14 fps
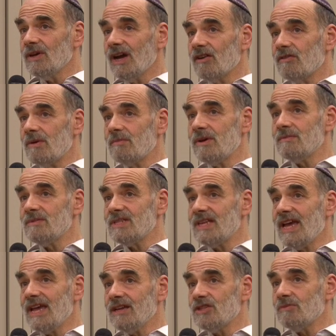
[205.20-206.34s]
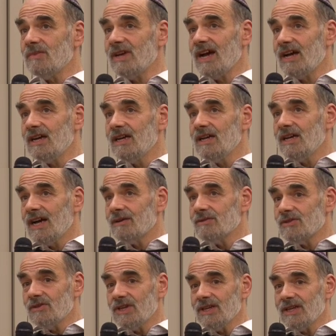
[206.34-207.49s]
I remember him saying to me, I was
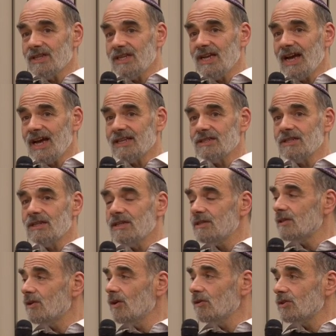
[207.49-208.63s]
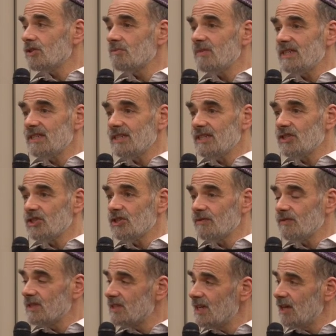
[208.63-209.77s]
looking at, he had the Goldschmidt edition of
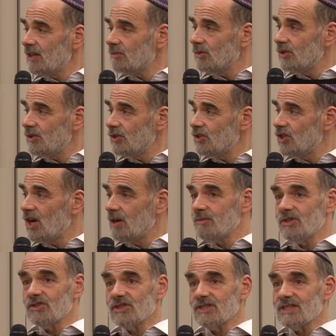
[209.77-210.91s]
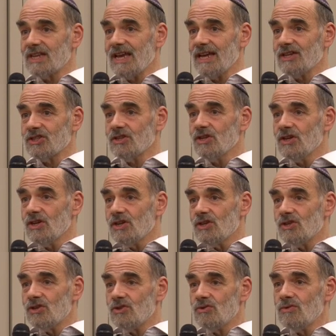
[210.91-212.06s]
the Talmud, the German translation,
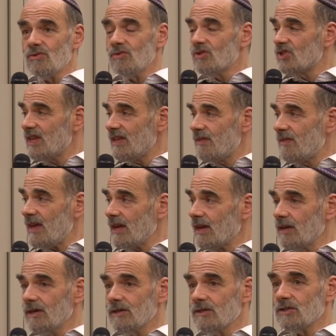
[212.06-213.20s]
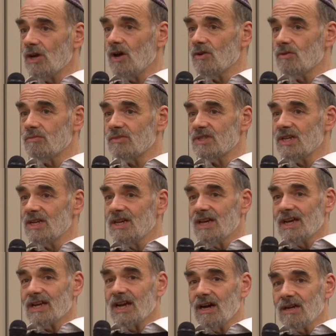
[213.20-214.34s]
hugely thick tomes.
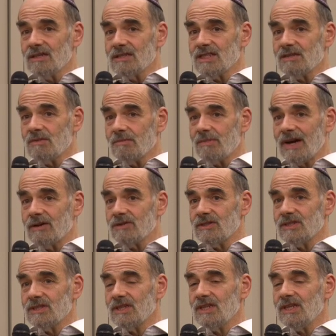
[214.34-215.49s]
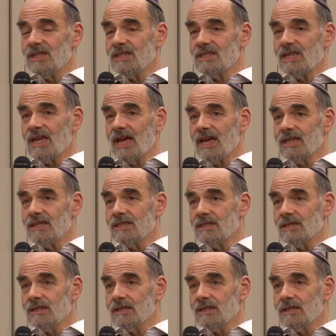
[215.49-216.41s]
And I asked him about it, and he said,